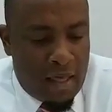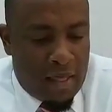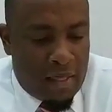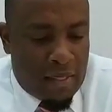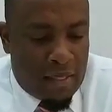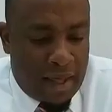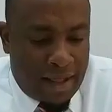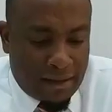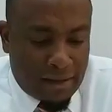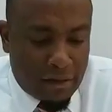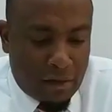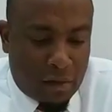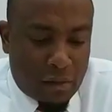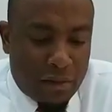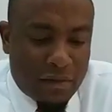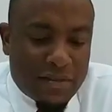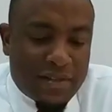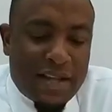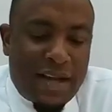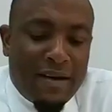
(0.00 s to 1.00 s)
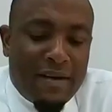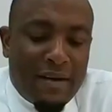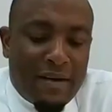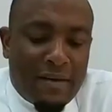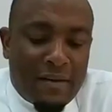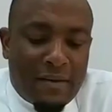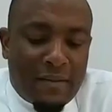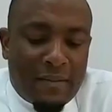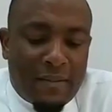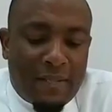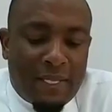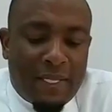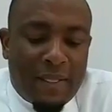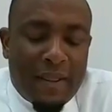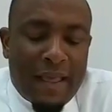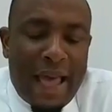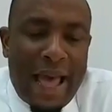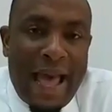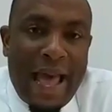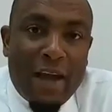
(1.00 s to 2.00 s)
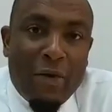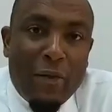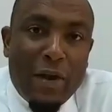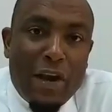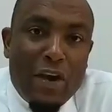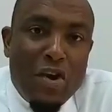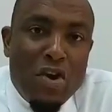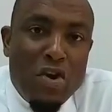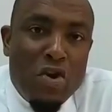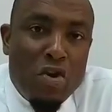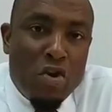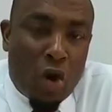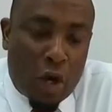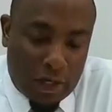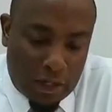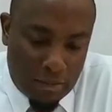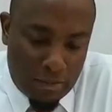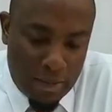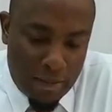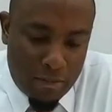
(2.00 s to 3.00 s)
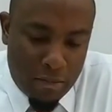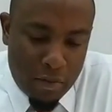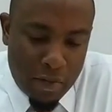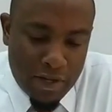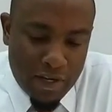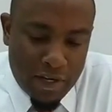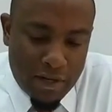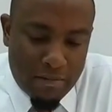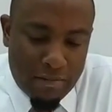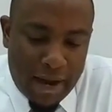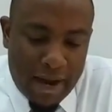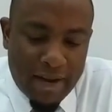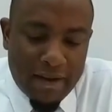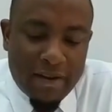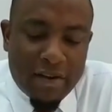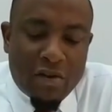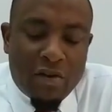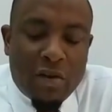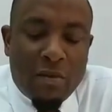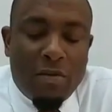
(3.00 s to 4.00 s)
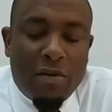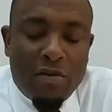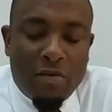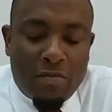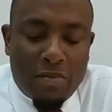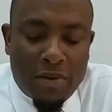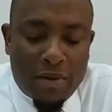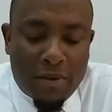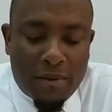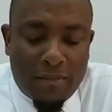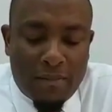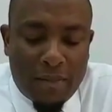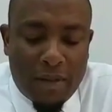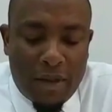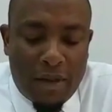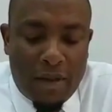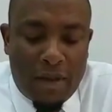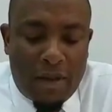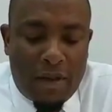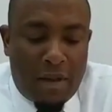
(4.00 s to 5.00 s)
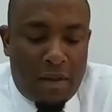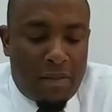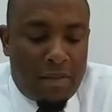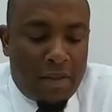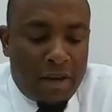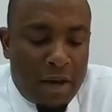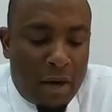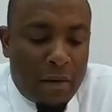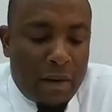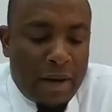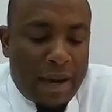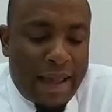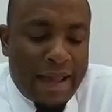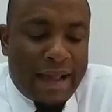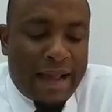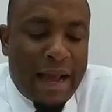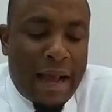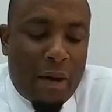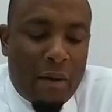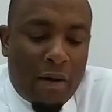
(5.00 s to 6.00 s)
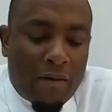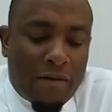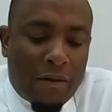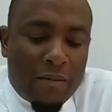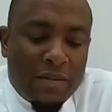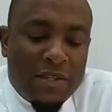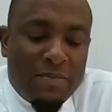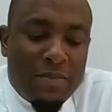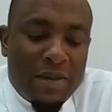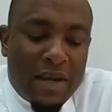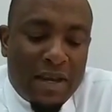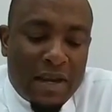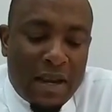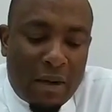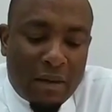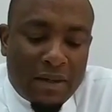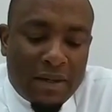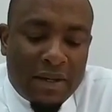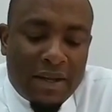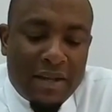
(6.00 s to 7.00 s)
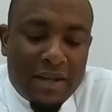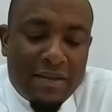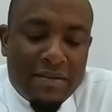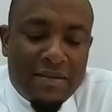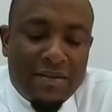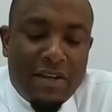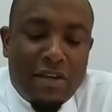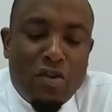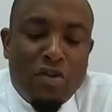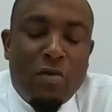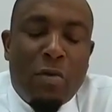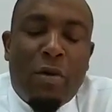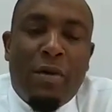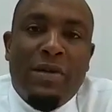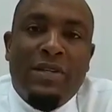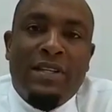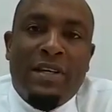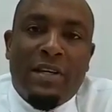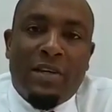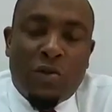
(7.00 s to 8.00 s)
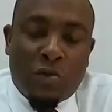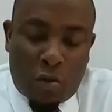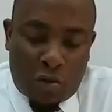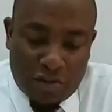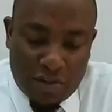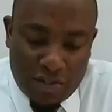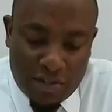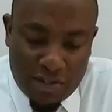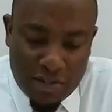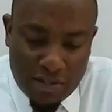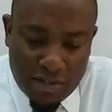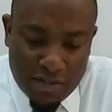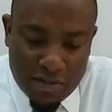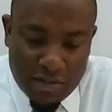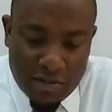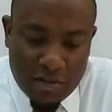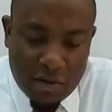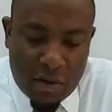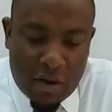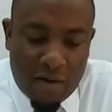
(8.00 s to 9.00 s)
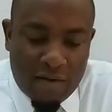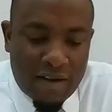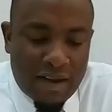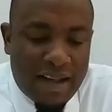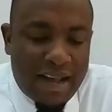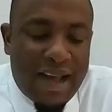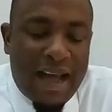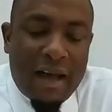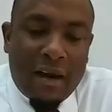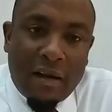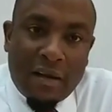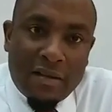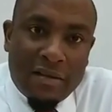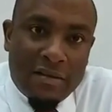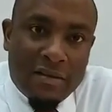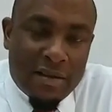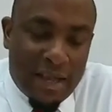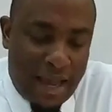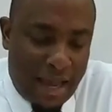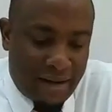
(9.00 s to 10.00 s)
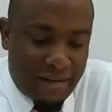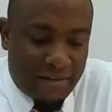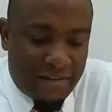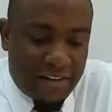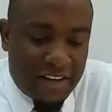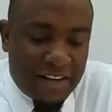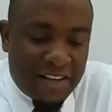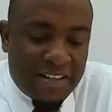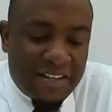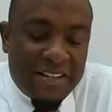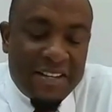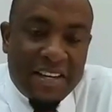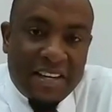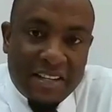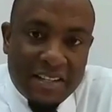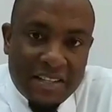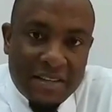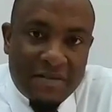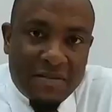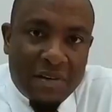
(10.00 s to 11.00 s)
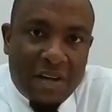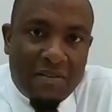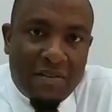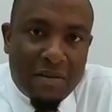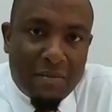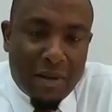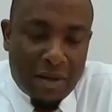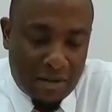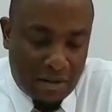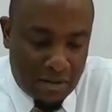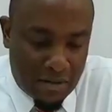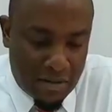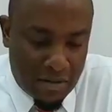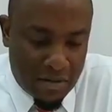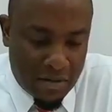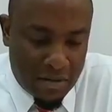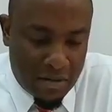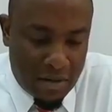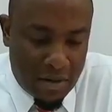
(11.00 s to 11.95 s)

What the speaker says: That notwithstanding, I will not be bullied by the UWP. Neither will I cower from speaking out against the numerous atrocities of a callous and vindictive government.